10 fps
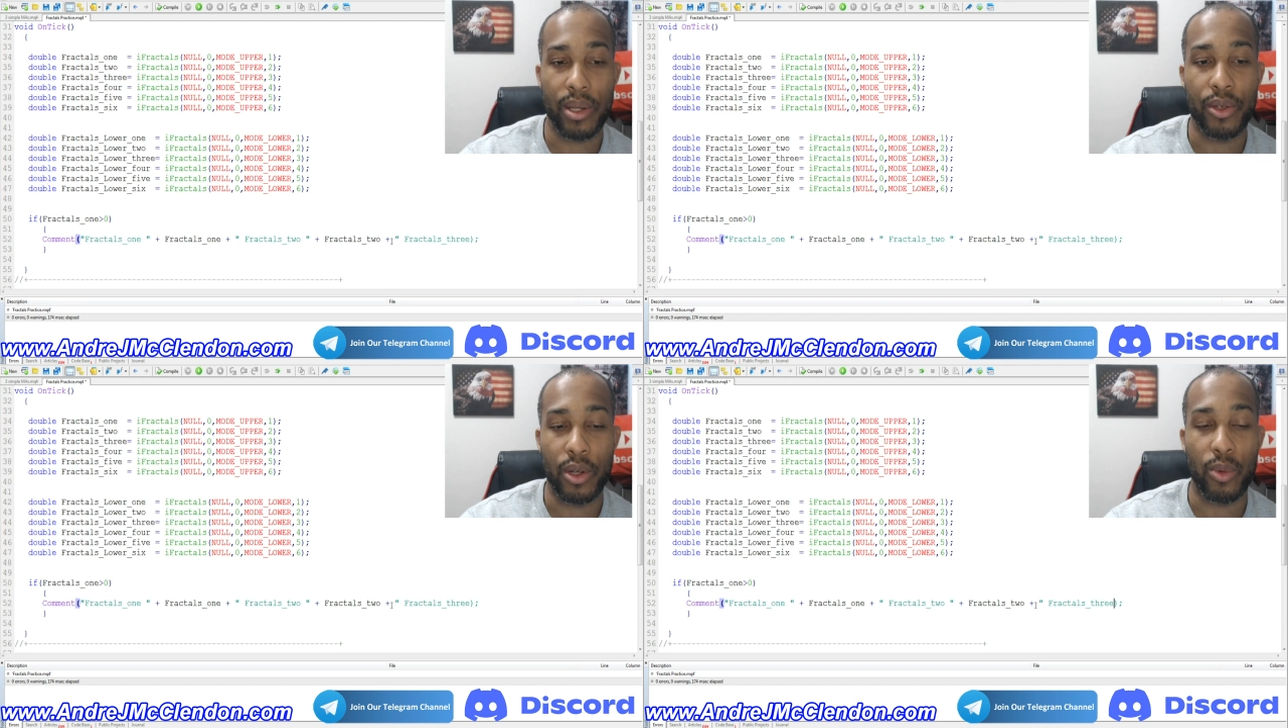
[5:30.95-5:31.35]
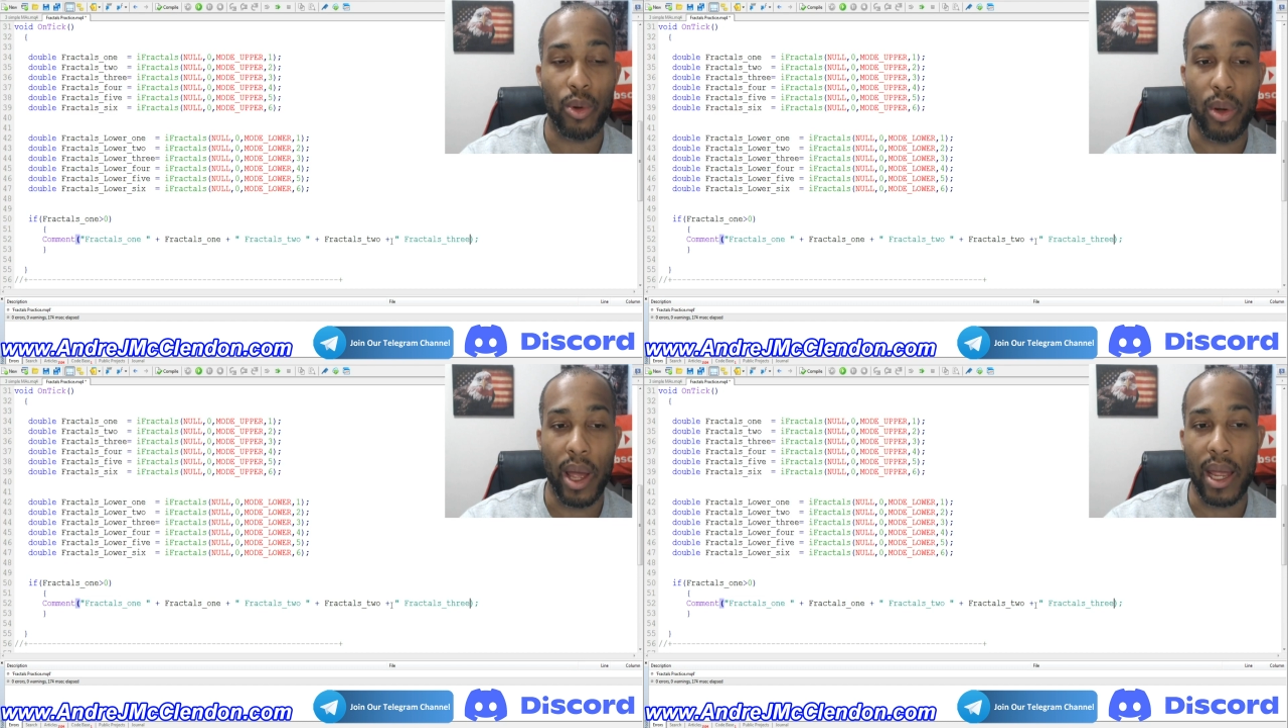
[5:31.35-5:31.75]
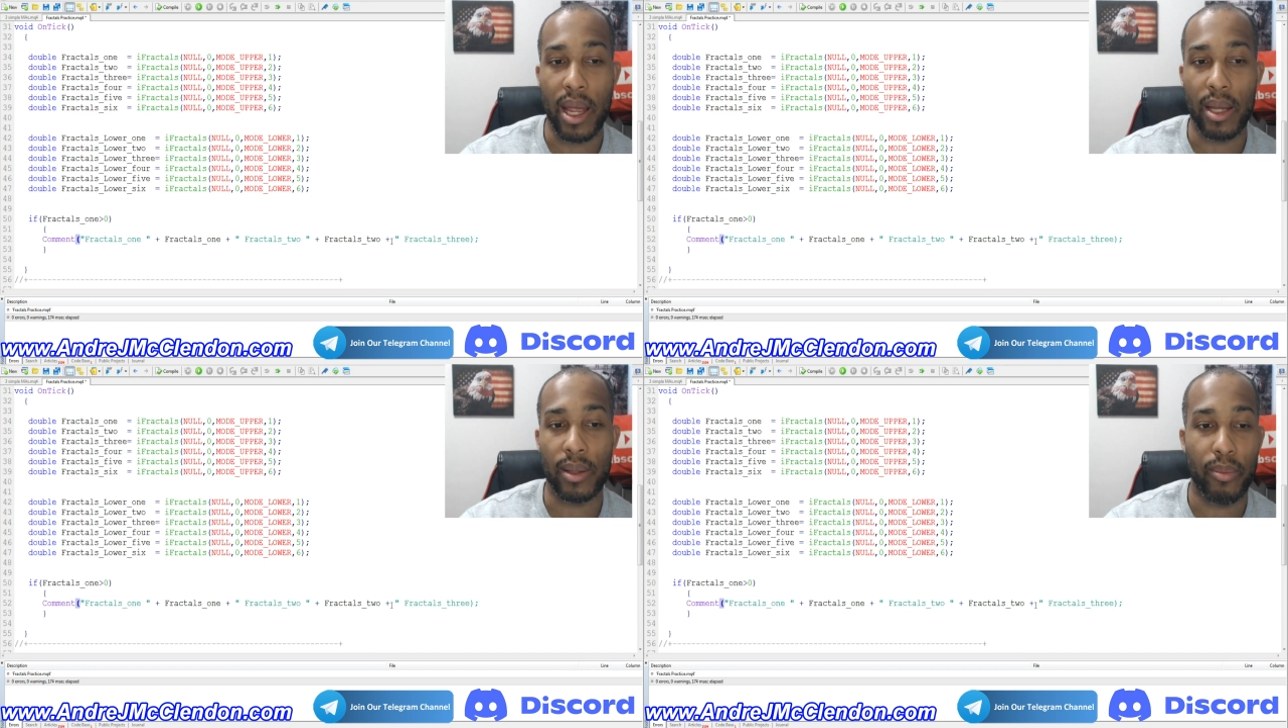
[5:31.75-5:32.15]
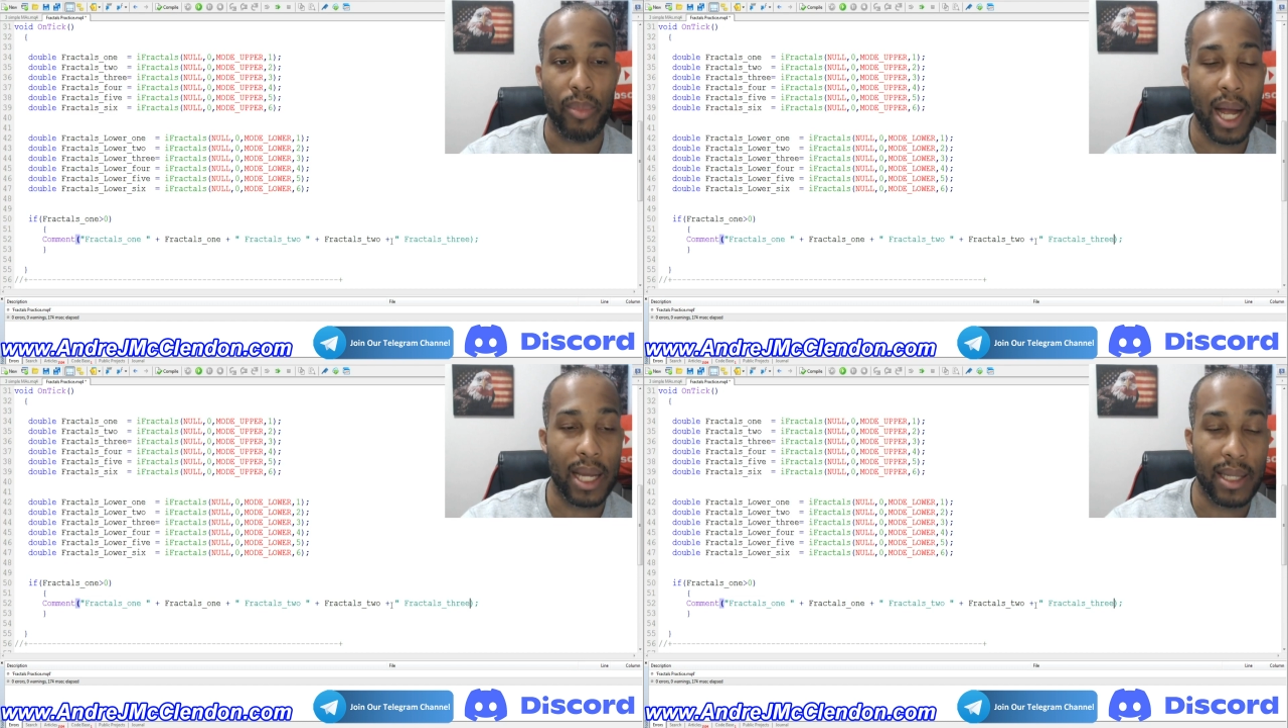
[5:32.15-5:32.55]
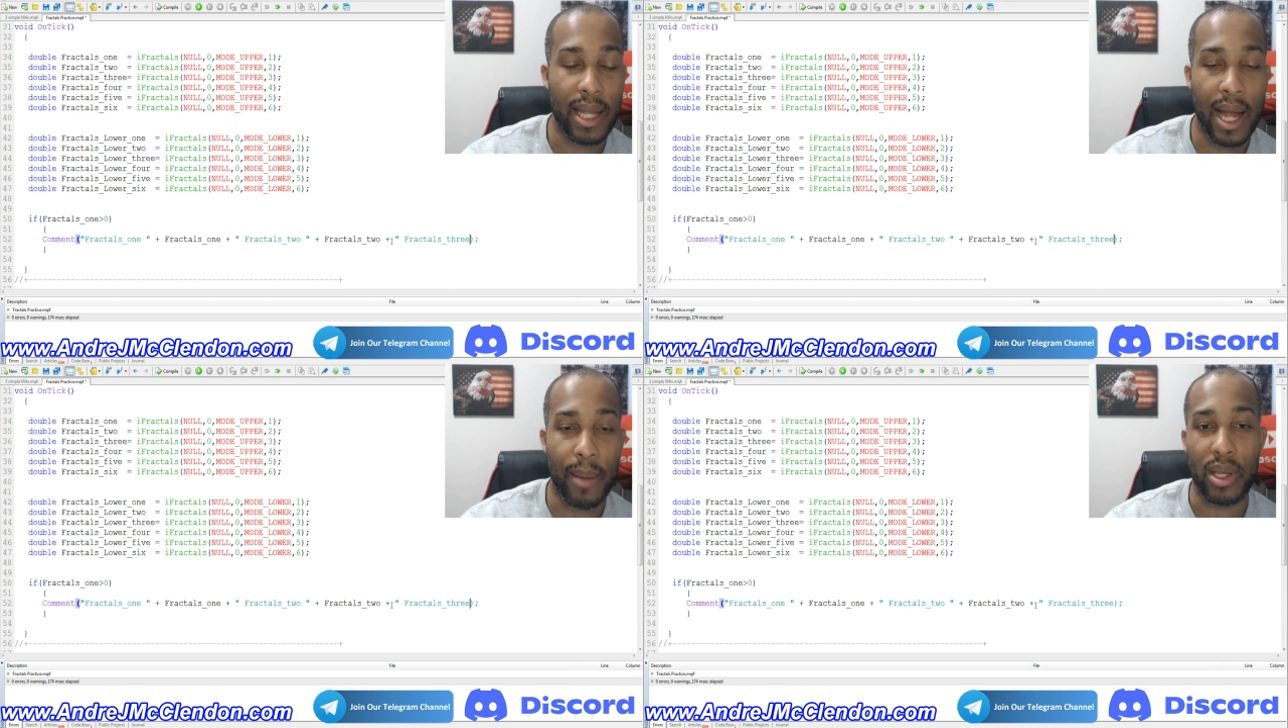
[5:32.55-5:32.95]
you can do a buy
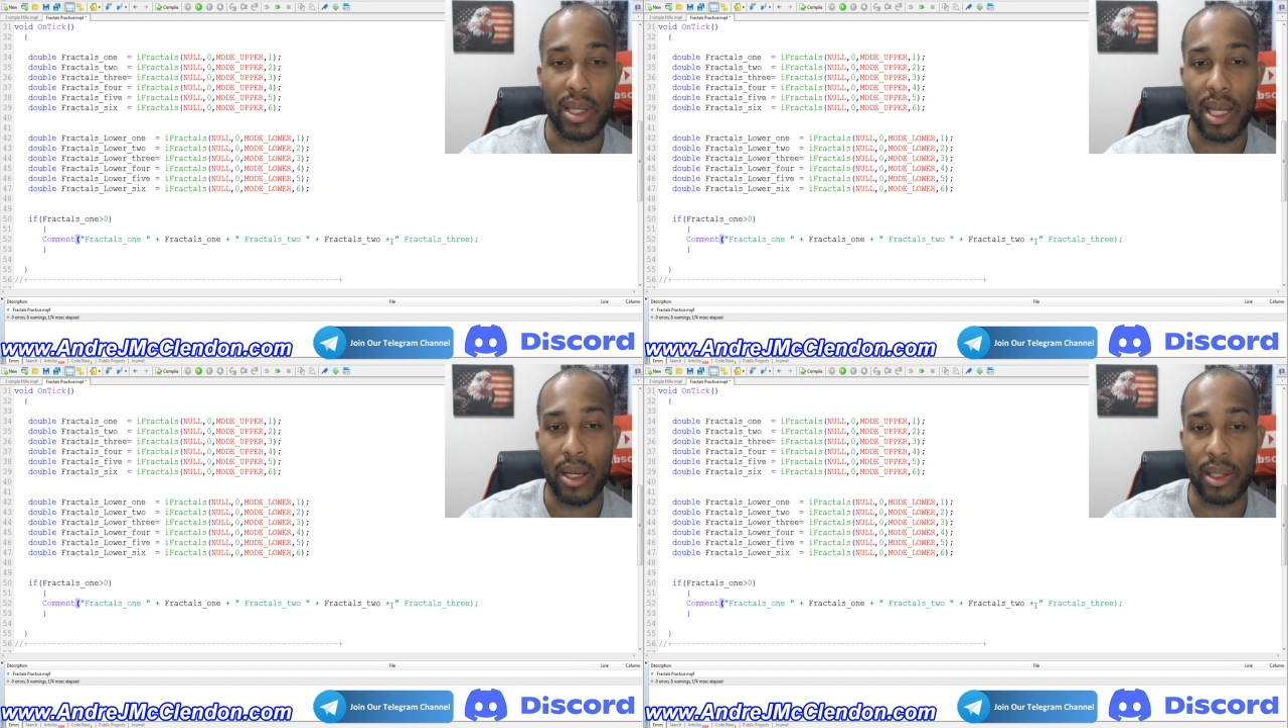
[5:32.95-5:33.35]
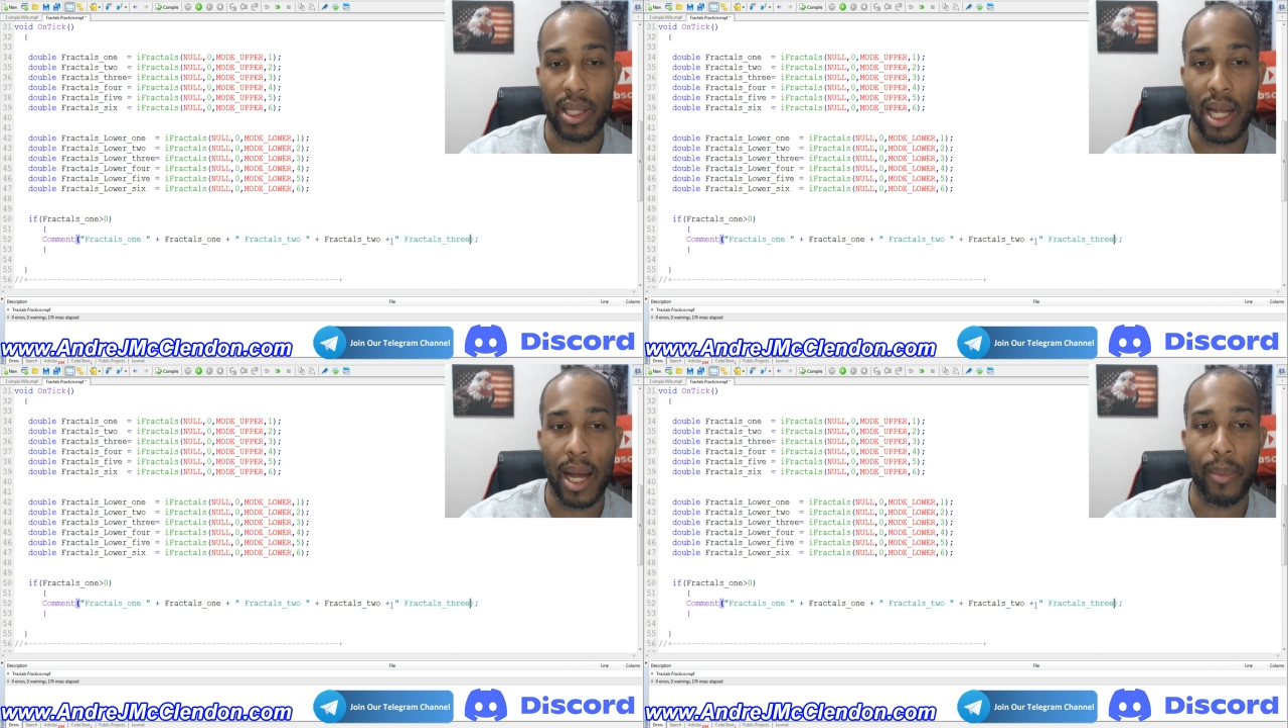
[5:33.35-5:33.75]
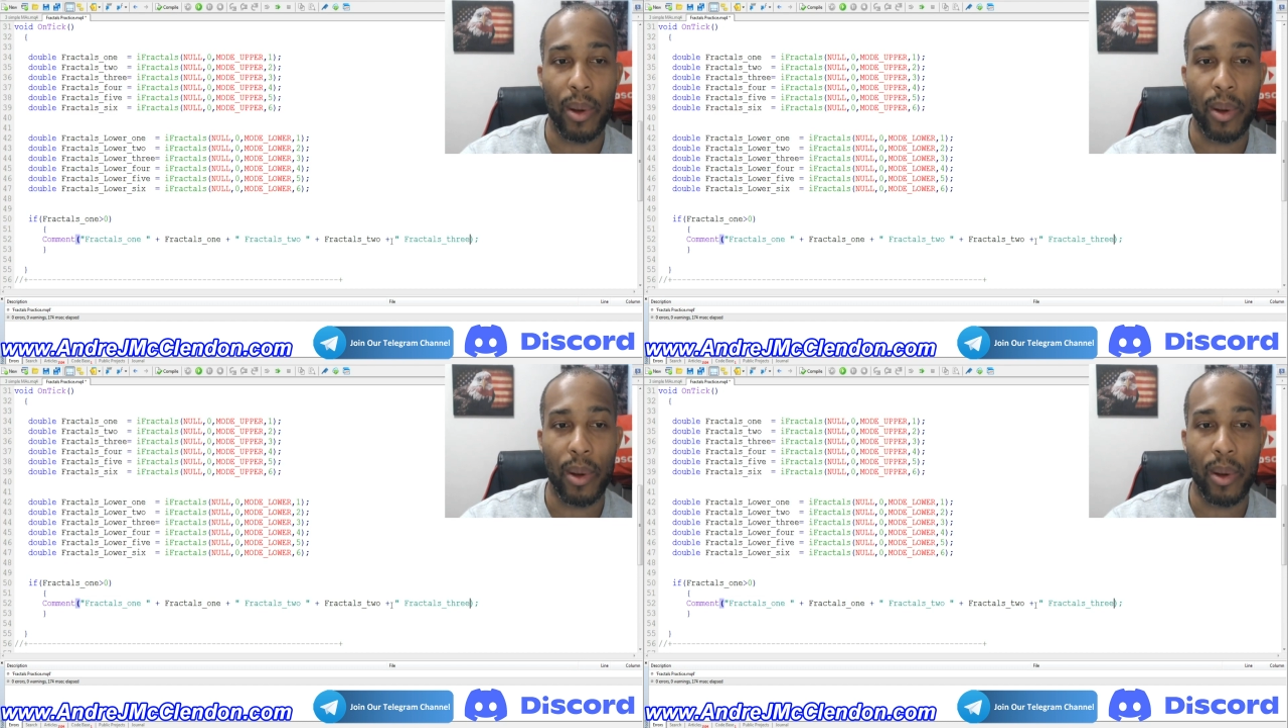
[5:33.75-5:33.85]
stop, a sell stop,